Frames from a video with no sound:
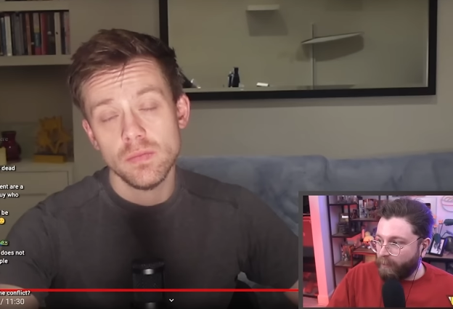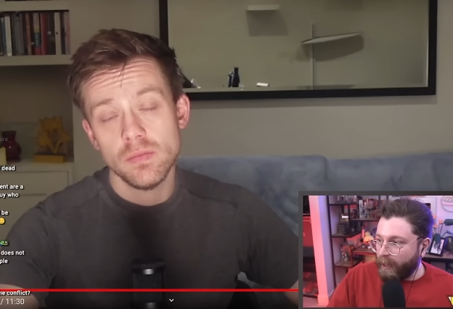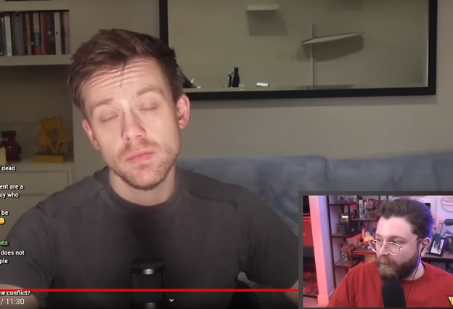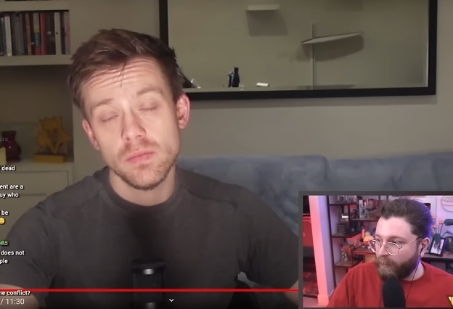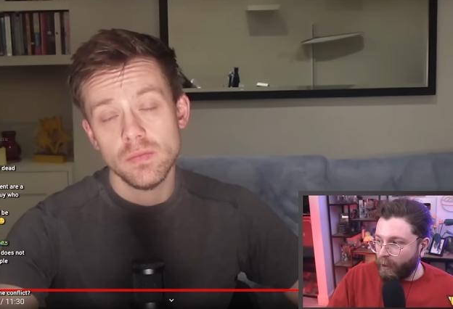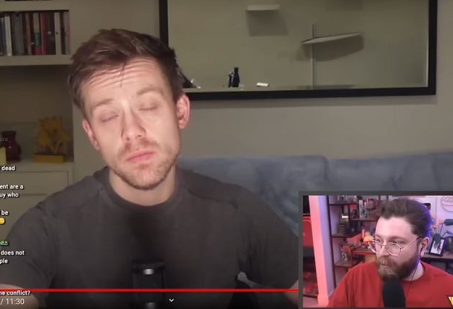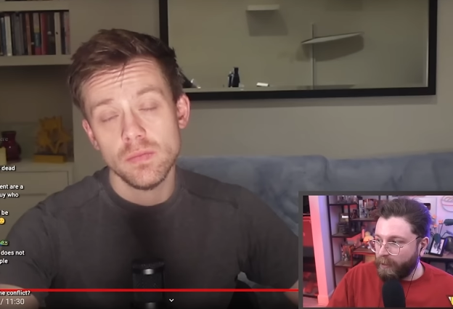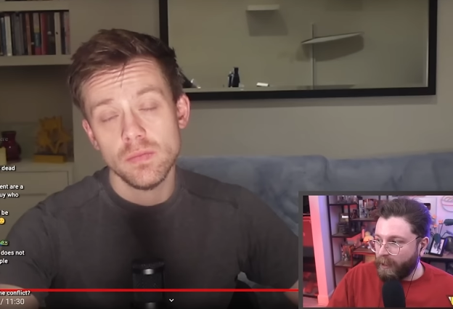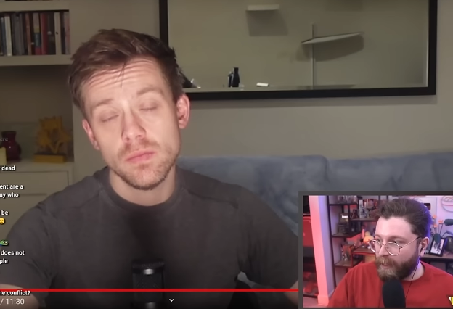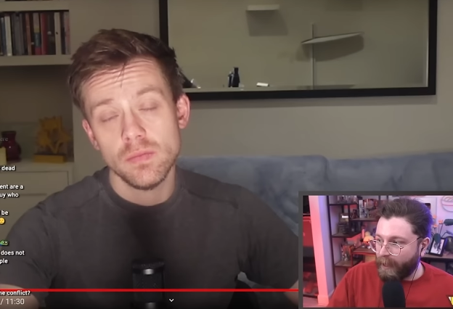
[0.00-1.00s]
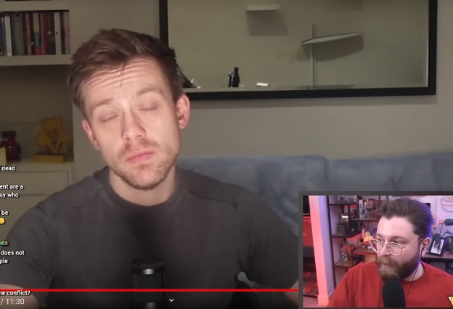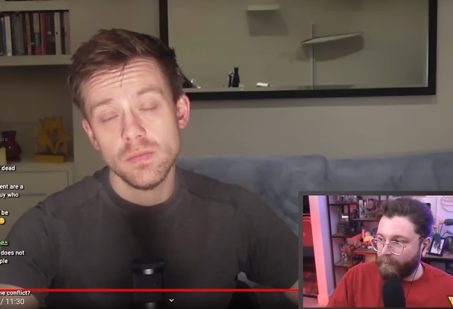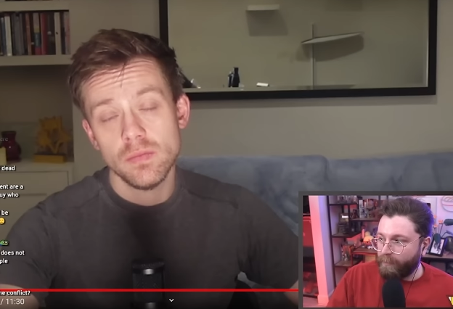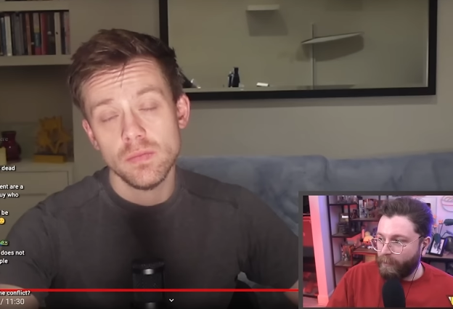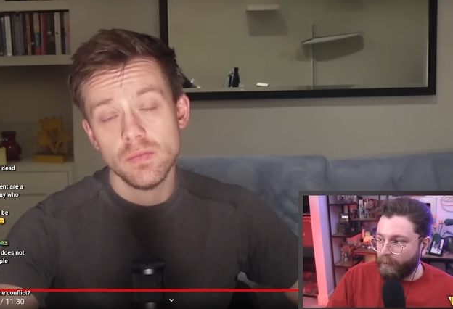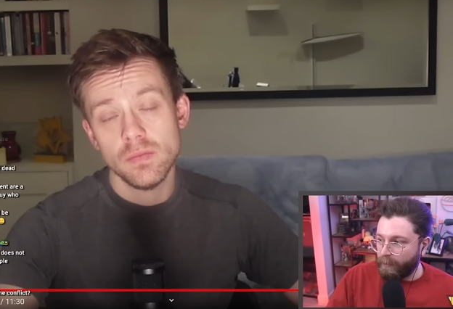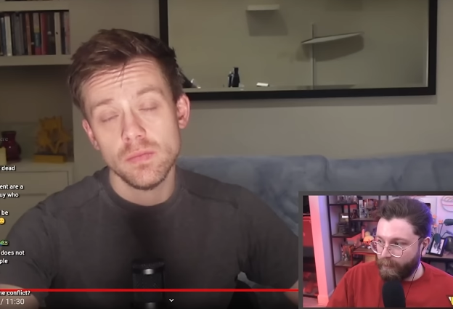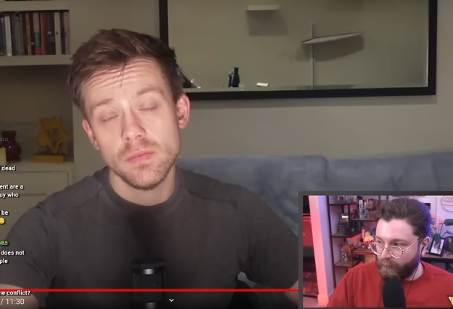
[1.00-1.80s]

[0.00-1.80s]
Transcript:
Speaker 1: rate would only account for the